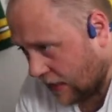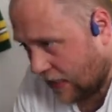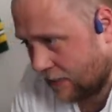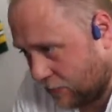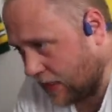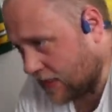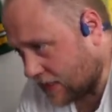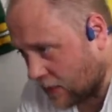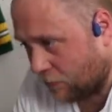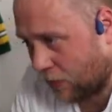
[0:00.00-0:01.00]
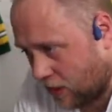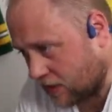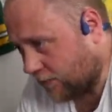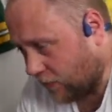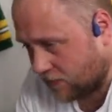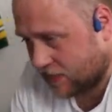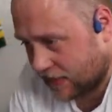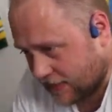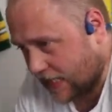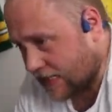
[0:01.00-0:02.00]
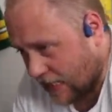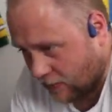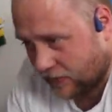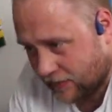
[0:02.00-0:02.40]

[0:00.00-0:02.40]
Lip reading: M Pierce has gone past. He's 5 seconds ahead now.